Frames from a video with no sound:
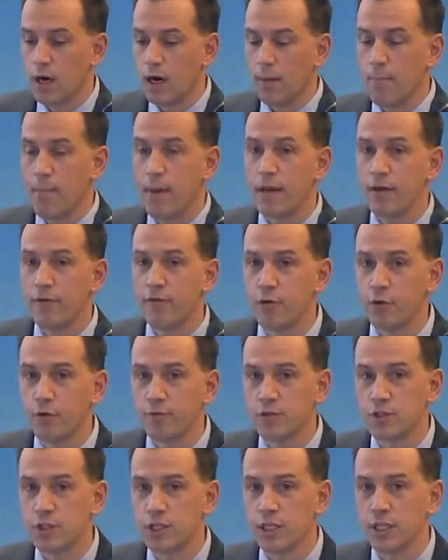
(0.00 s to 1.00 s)
Many of you
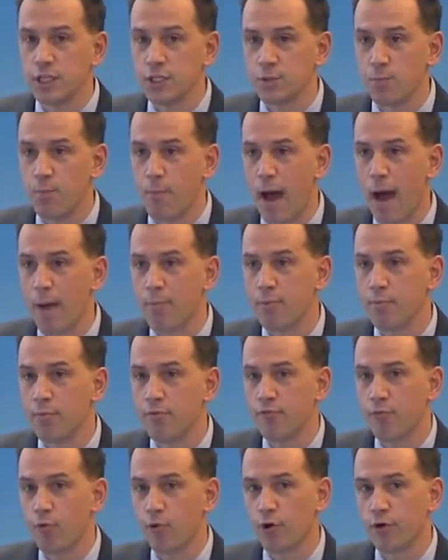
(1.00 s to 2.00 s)
have seen this map
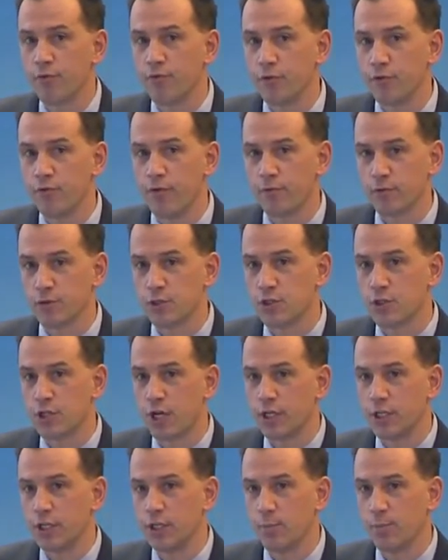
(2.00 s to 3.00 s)
before if you've ever
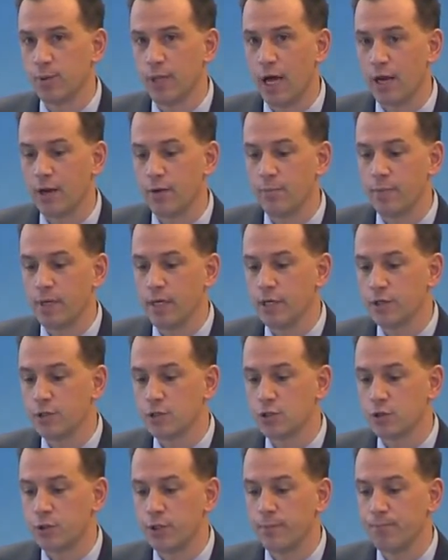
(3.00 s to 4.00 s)
studied the platinum
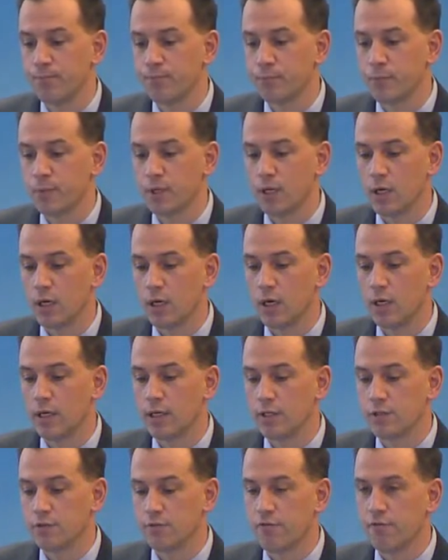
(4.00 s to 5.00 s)
industry.
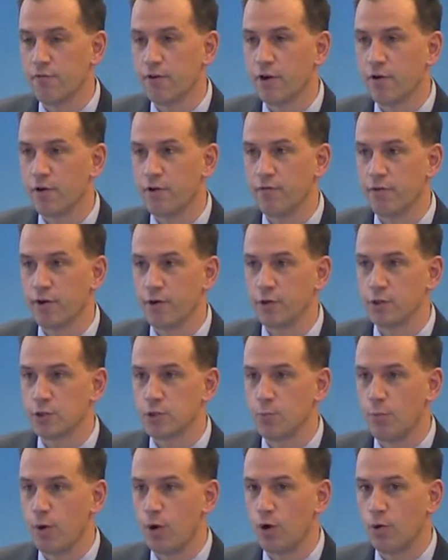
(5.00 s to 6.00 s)
It is a very, very
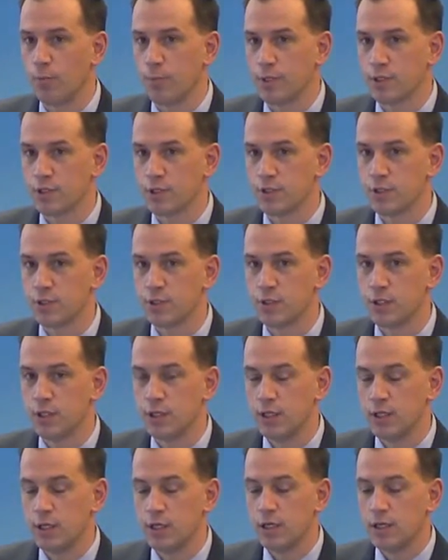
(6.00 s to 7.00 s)
small business.
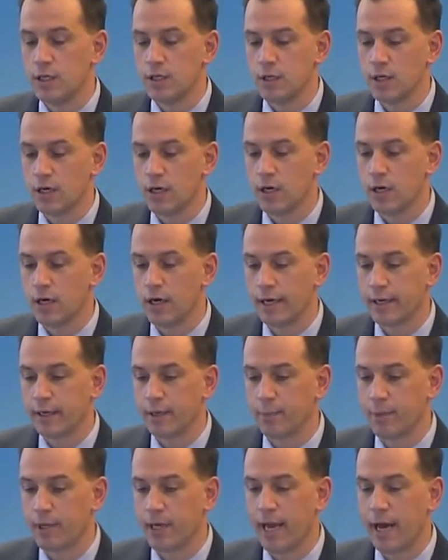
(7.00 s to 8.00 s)
I
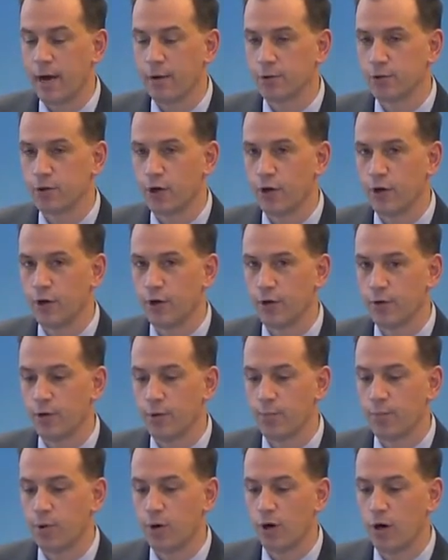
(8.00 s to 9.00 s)
can count on
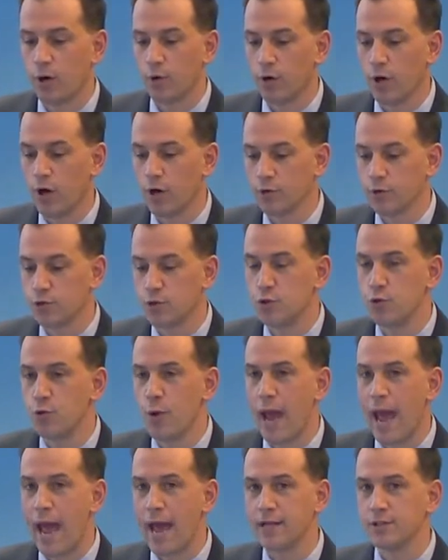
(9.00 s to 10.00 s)
two
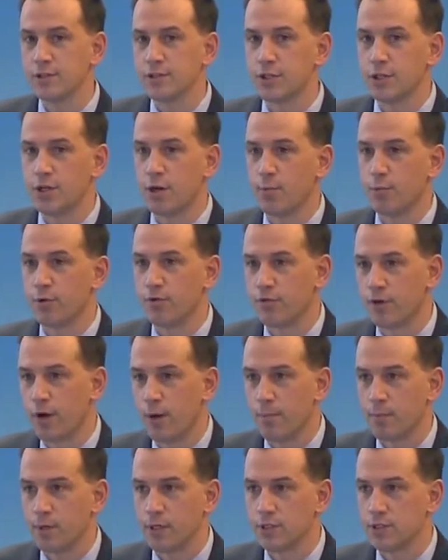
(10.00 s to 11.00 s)
hands the number of
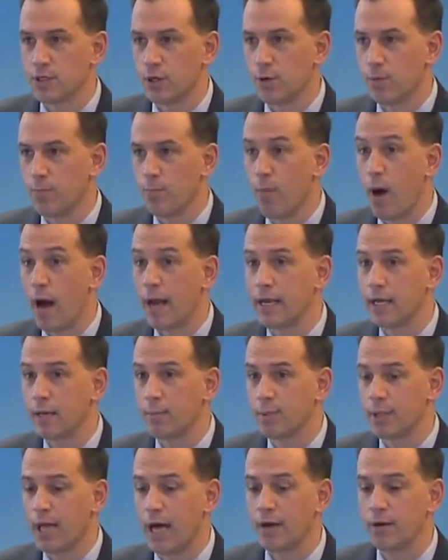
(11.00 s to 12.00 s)
companies that are
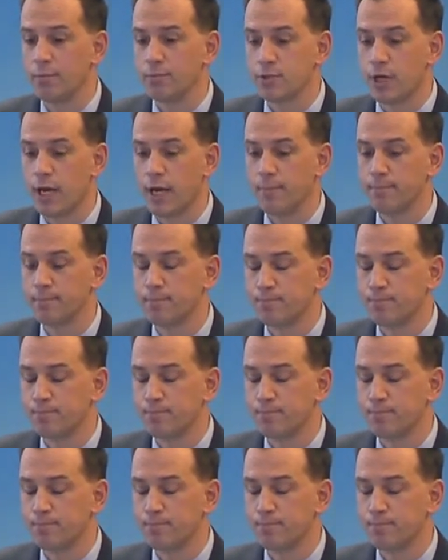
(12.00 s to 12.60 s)
mining platinum today,